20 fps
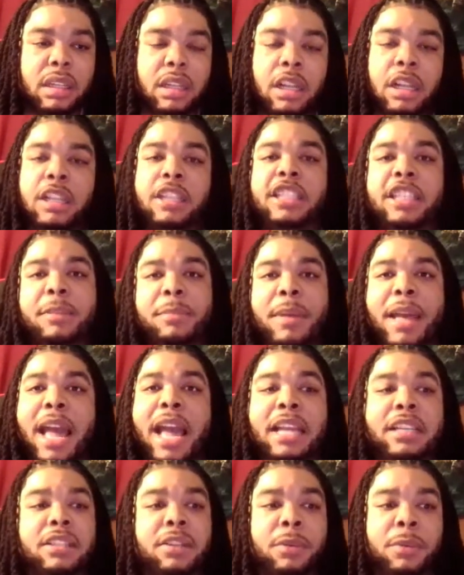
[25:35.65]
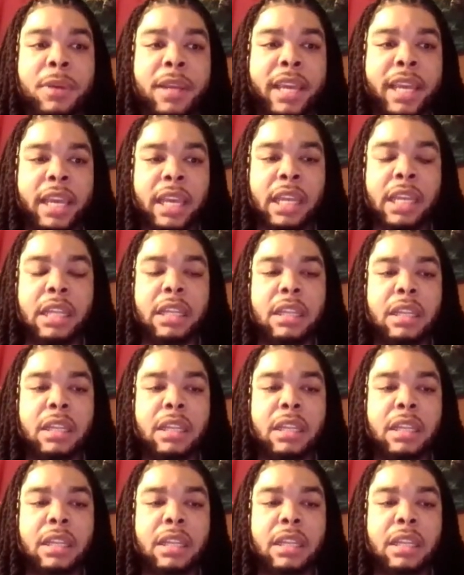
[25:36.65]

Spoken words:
"Auntie passed away,"